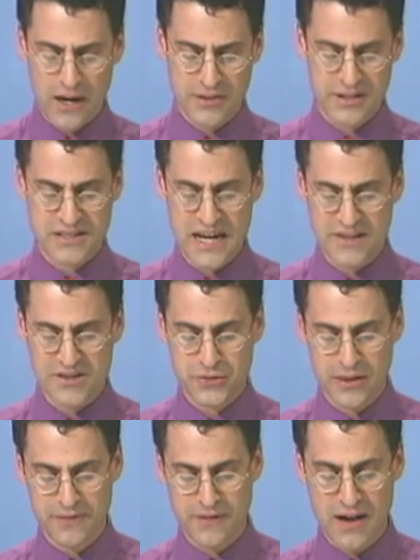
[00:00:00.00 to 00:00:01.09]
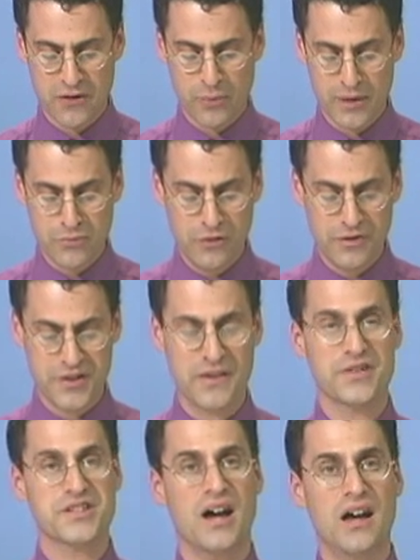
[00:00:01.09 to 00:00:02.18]
I would just take this 25, I'd want to move to the
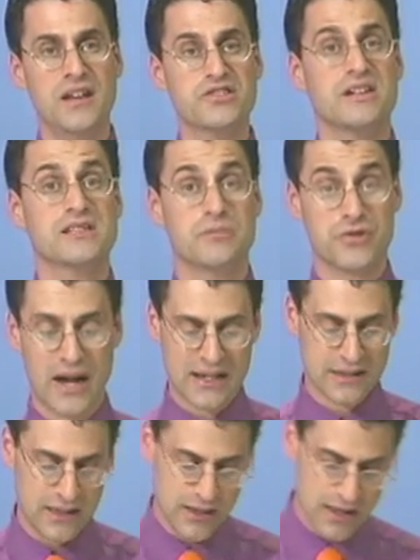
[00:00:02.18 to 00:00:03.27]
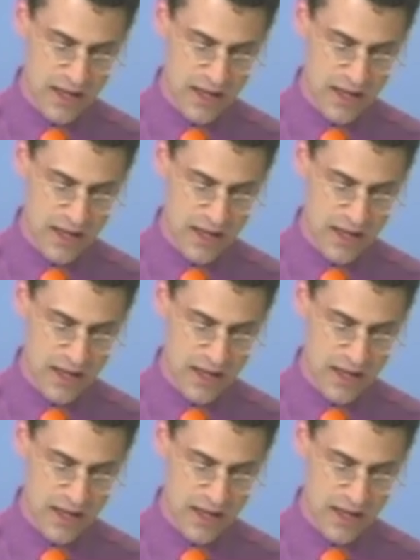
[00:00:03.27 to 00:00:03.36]
other side, so I'd subtract it,